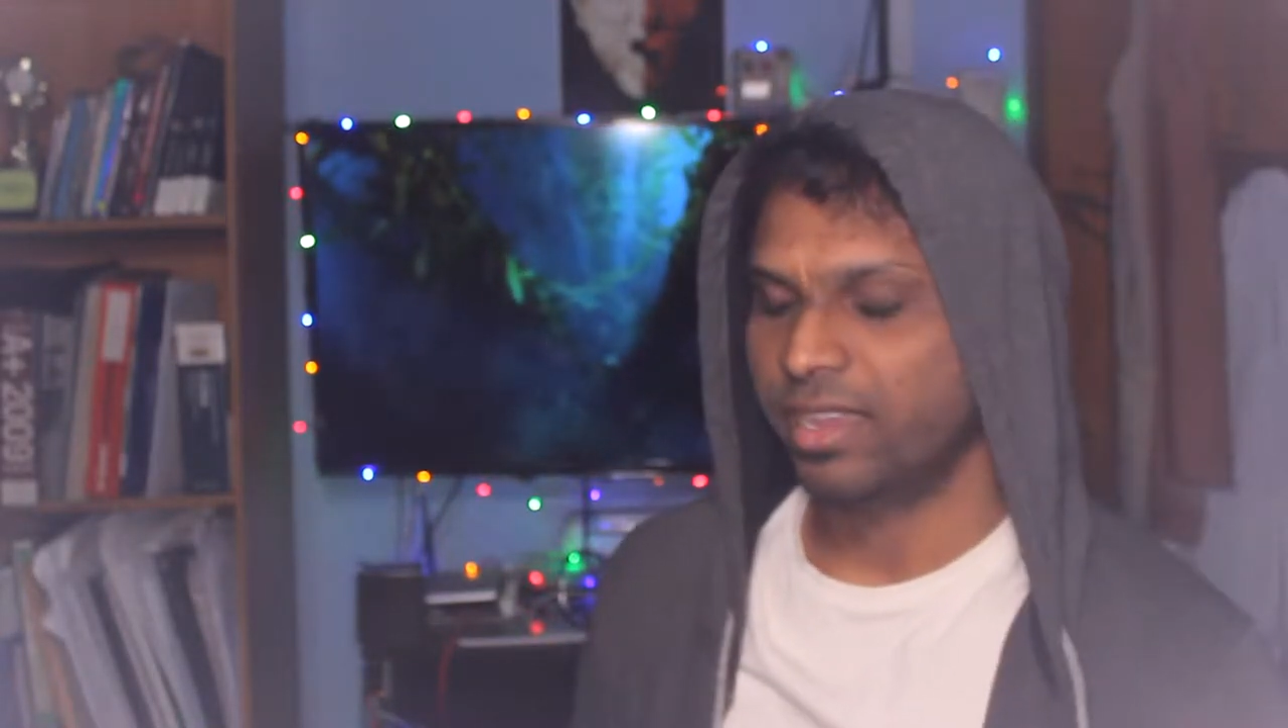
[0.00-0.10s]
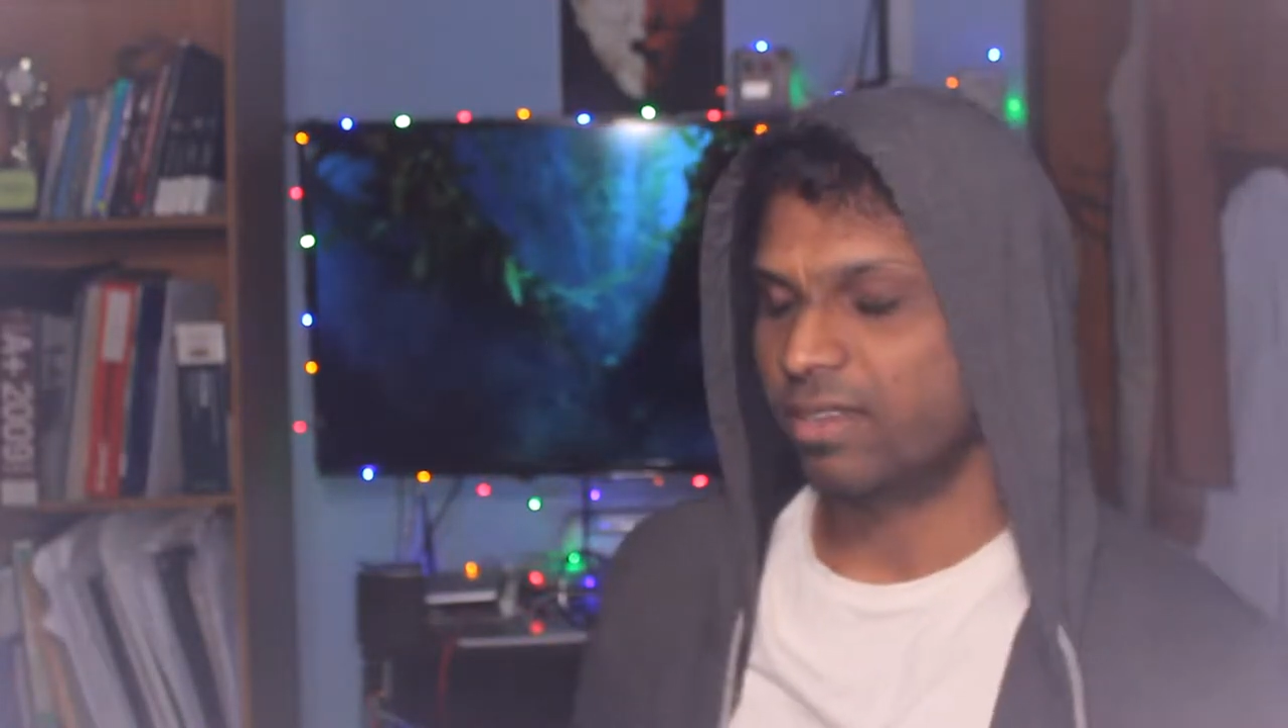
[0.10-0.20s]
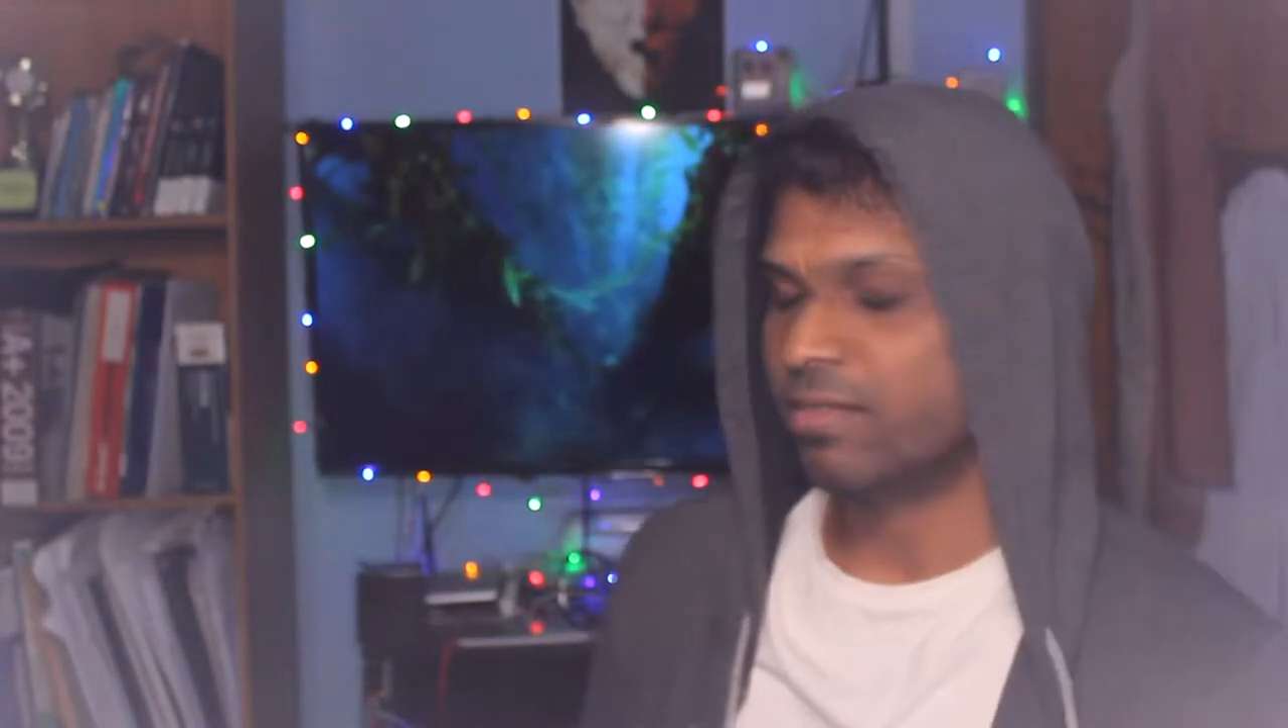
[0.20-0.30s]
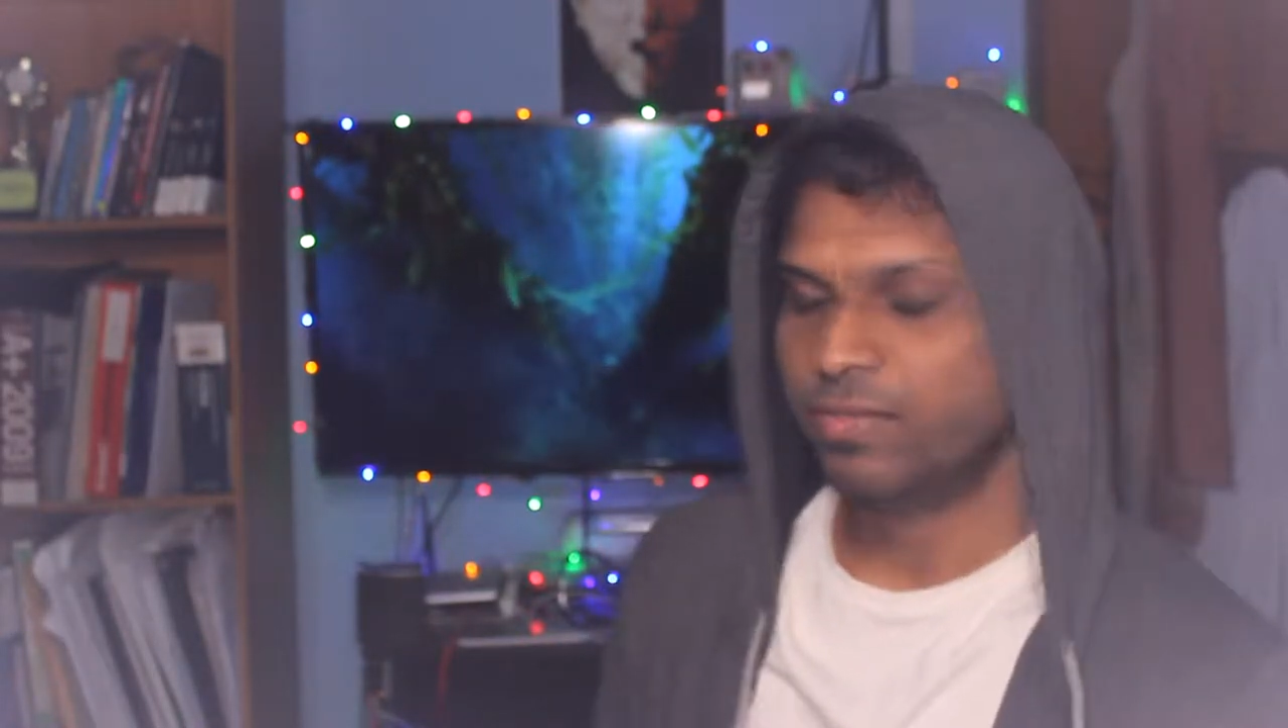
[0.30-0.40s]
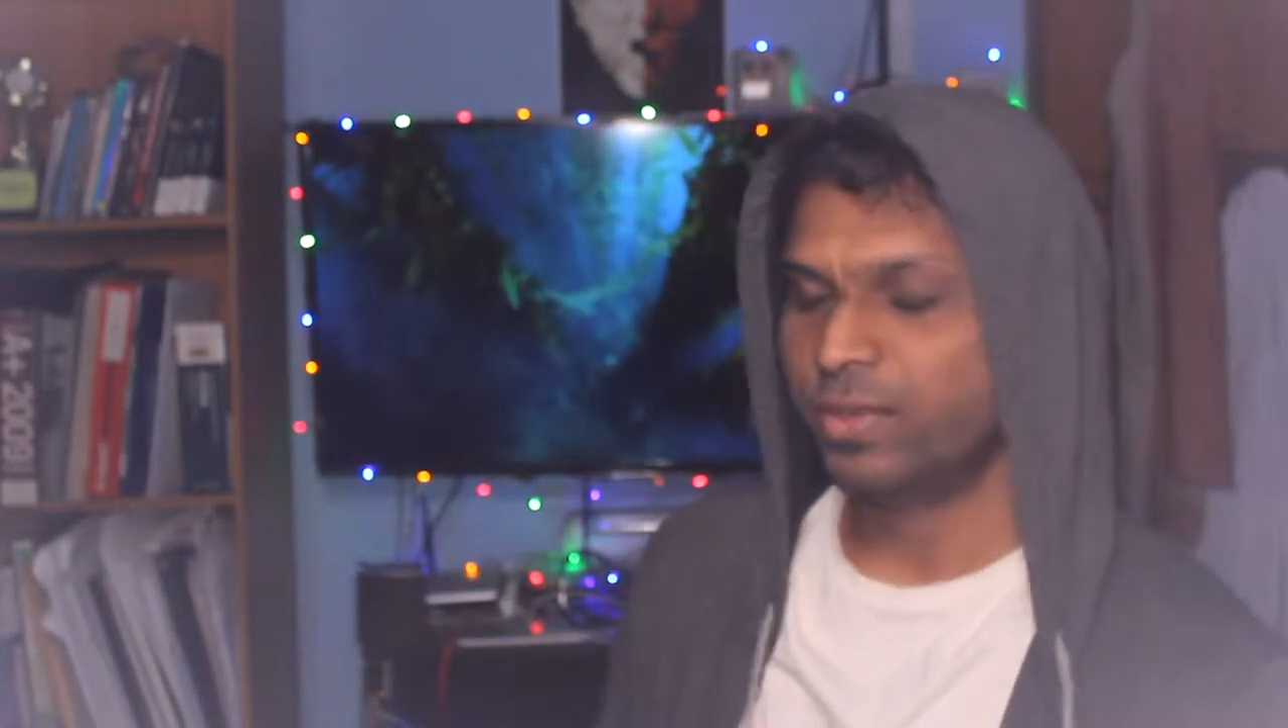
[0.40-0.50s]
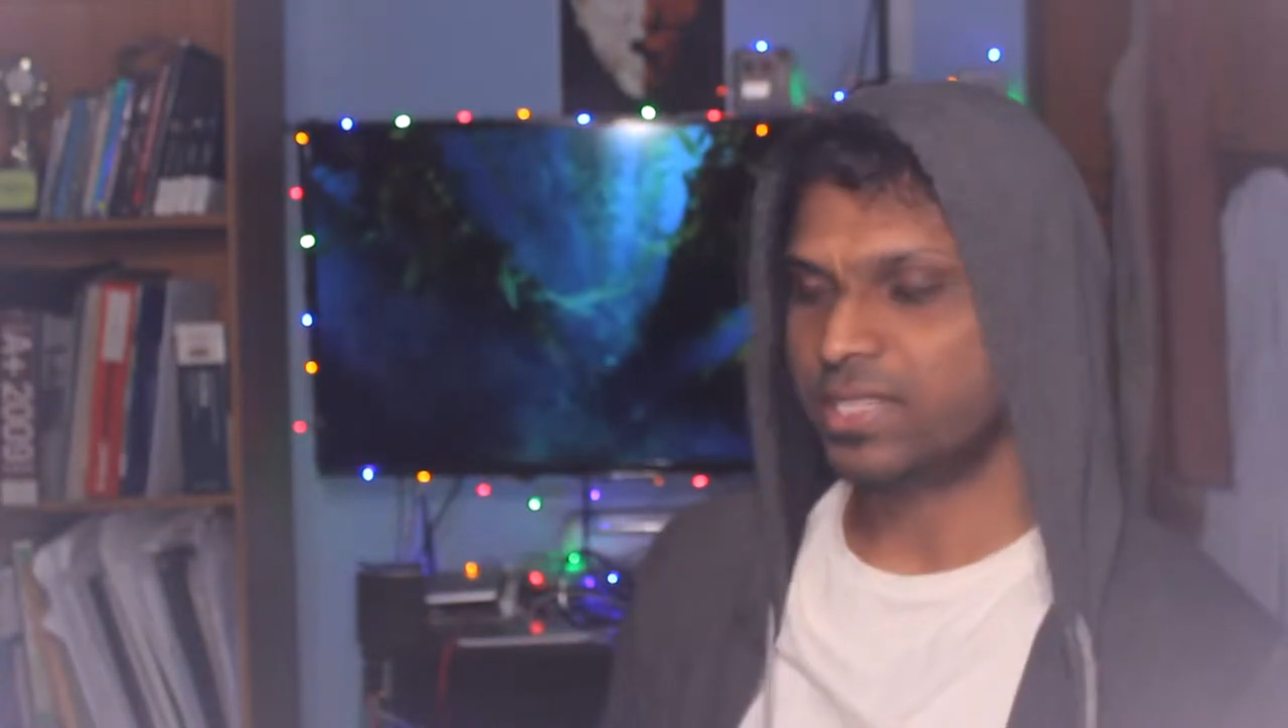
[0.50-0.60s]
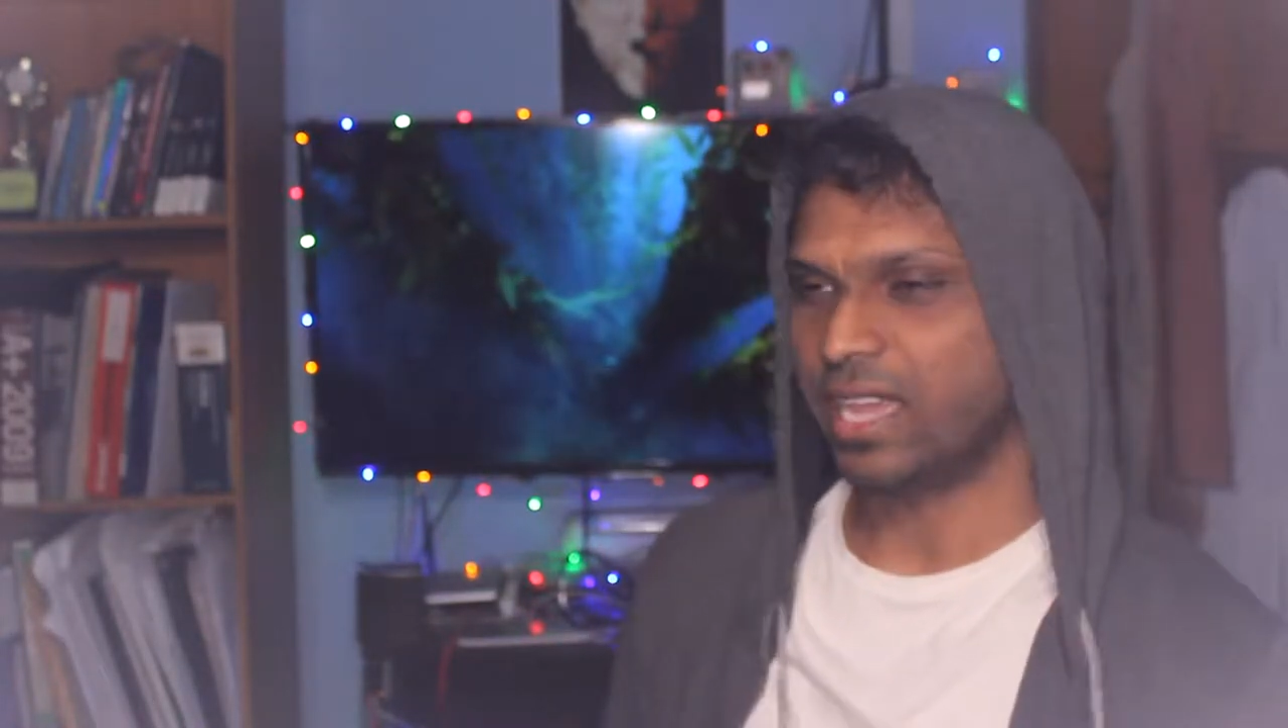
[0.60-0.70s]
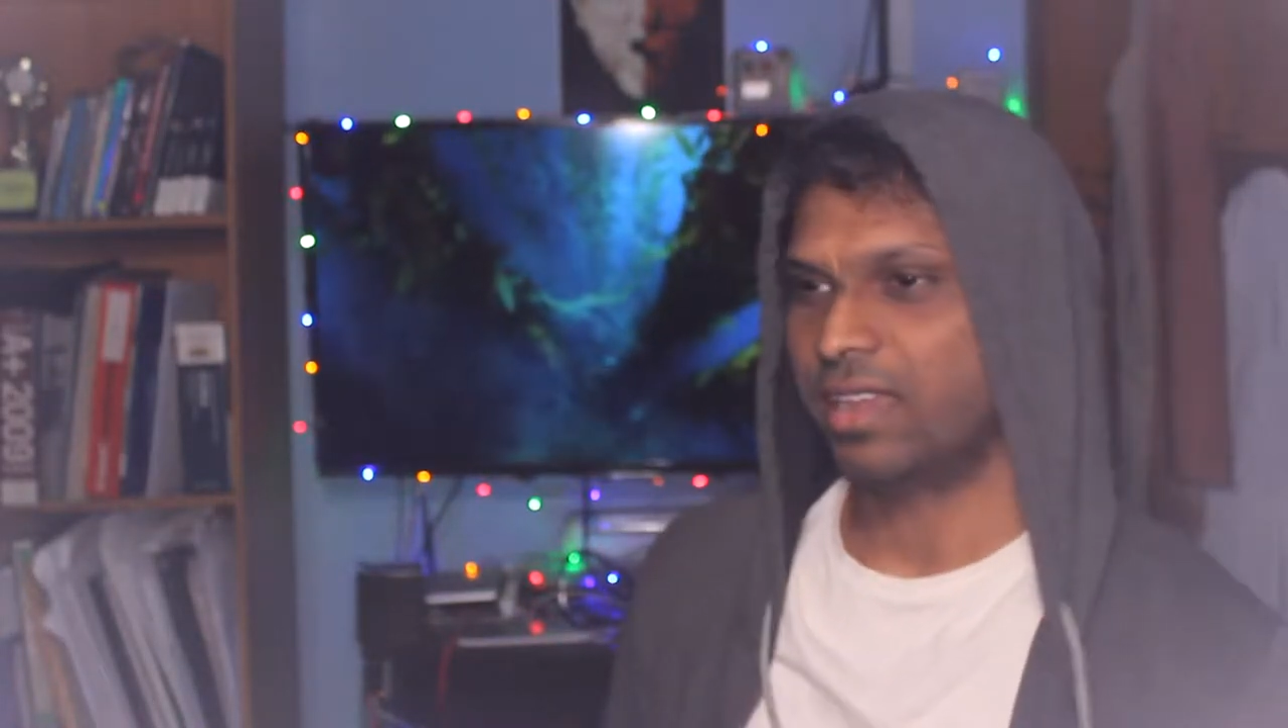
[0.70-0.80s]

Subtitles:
get confused,